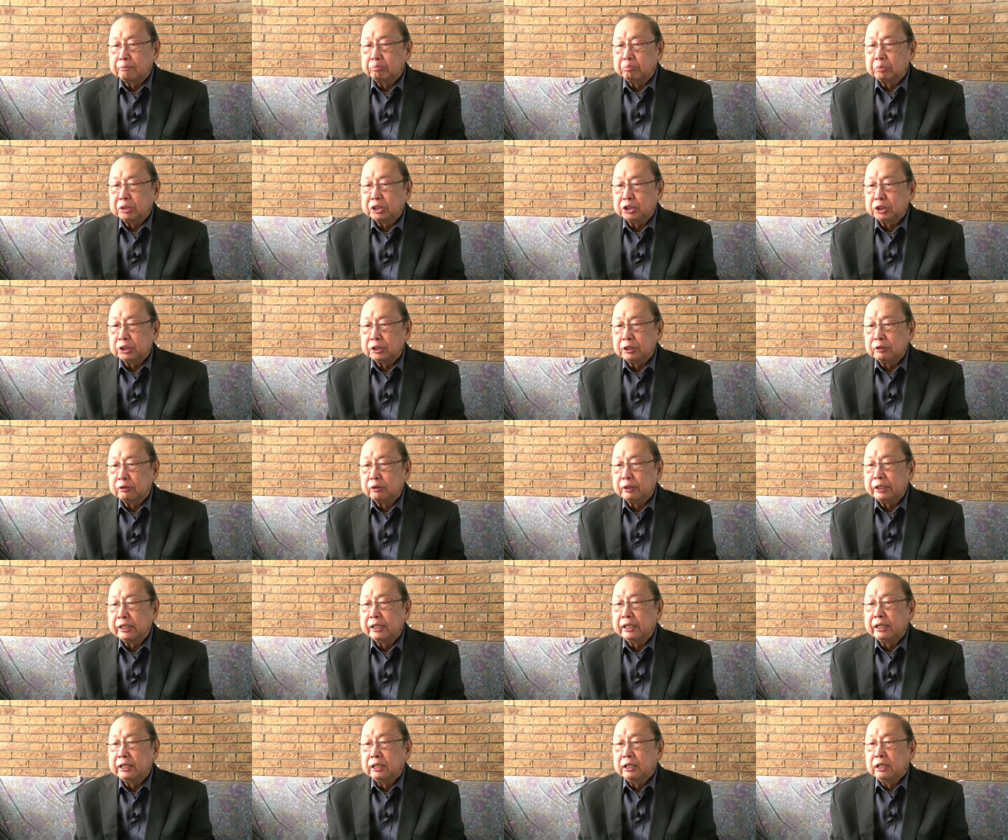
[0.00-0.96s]

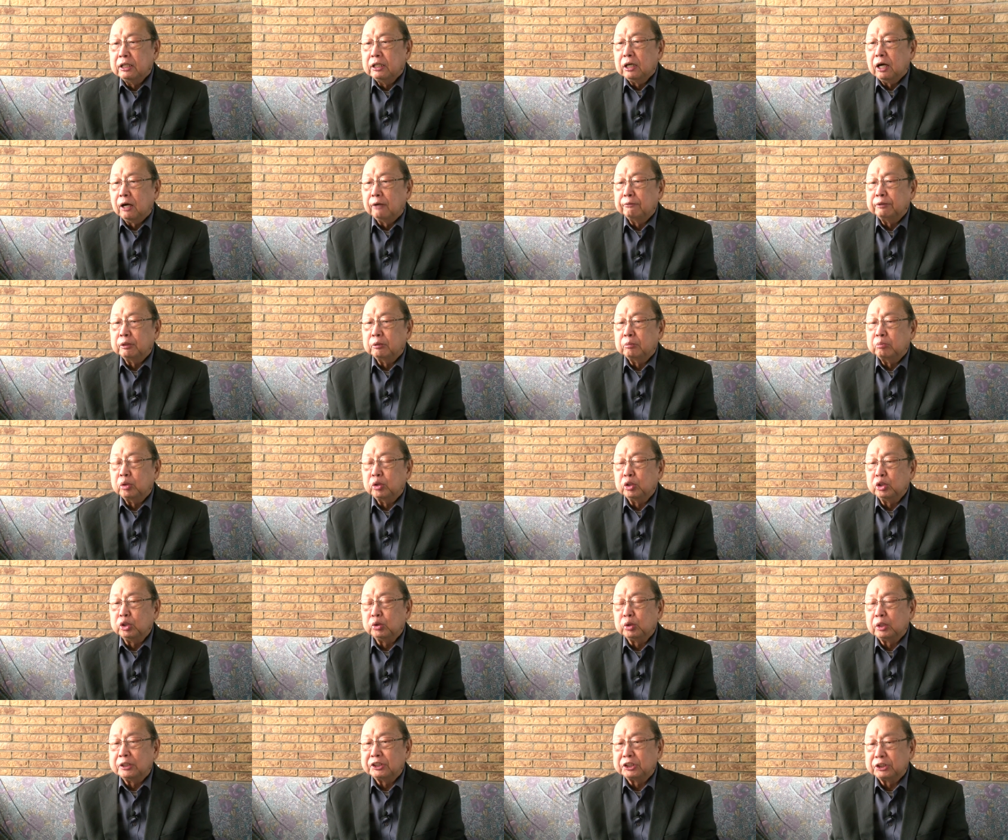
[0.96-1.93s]
machinery of the
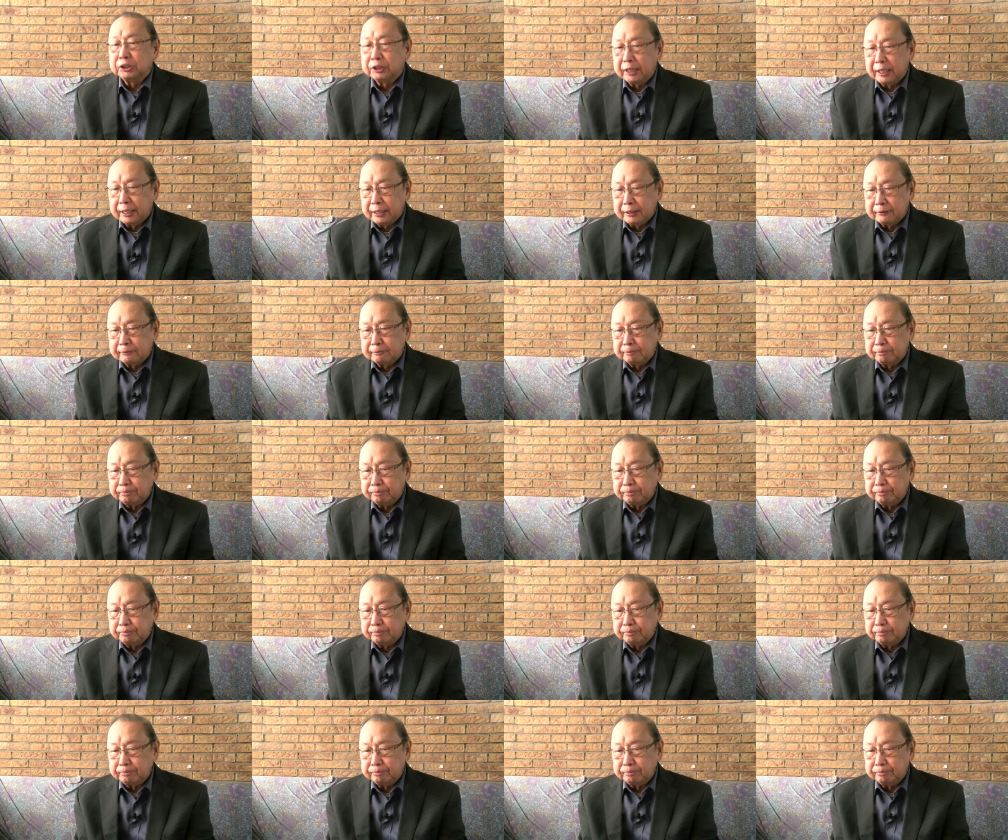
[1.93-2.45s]
bourgeois state.